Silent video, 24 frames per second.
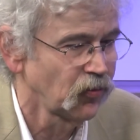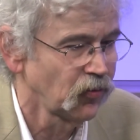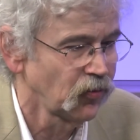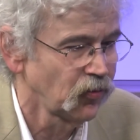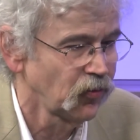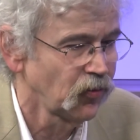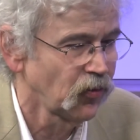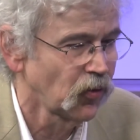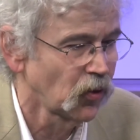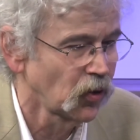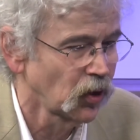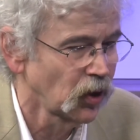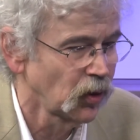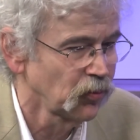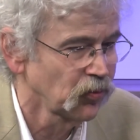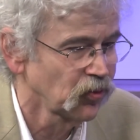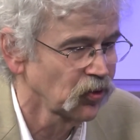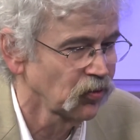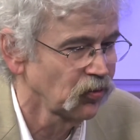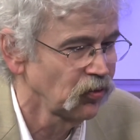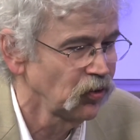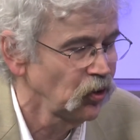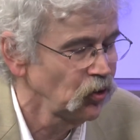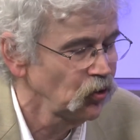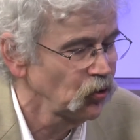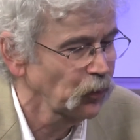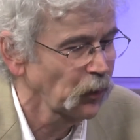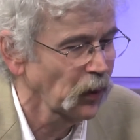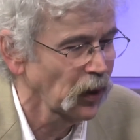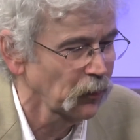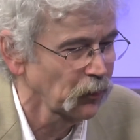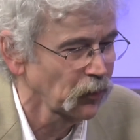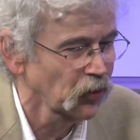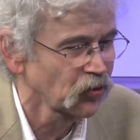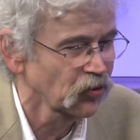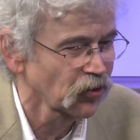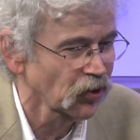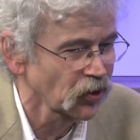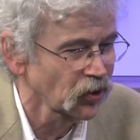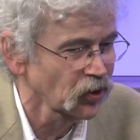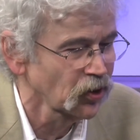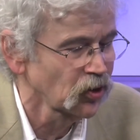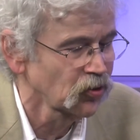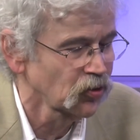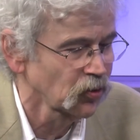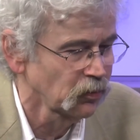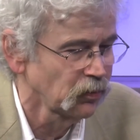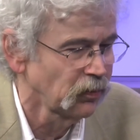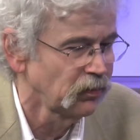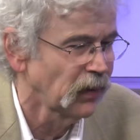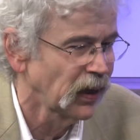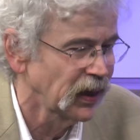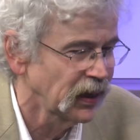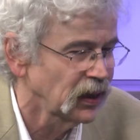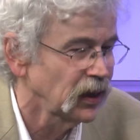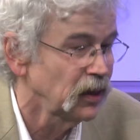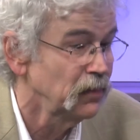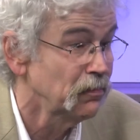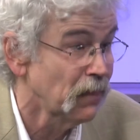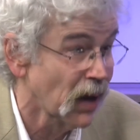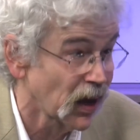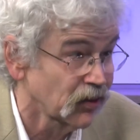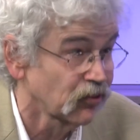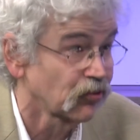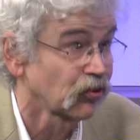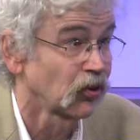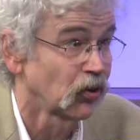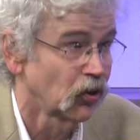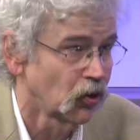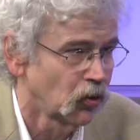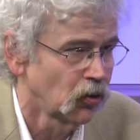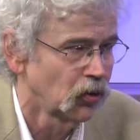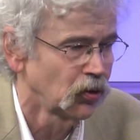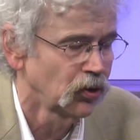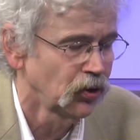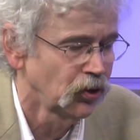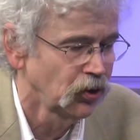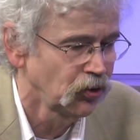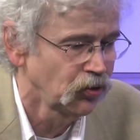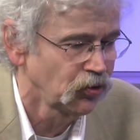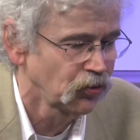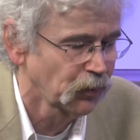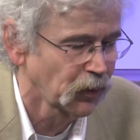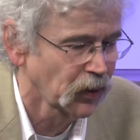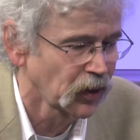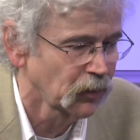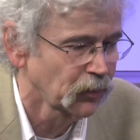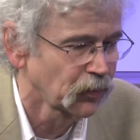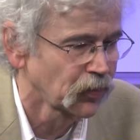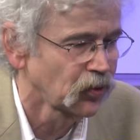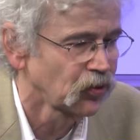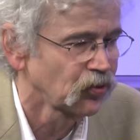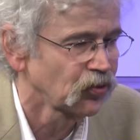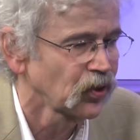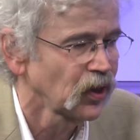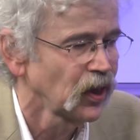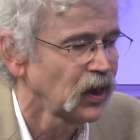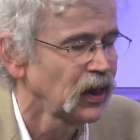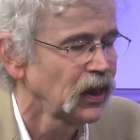forms of newspaper journalism, mainly metro newspapers.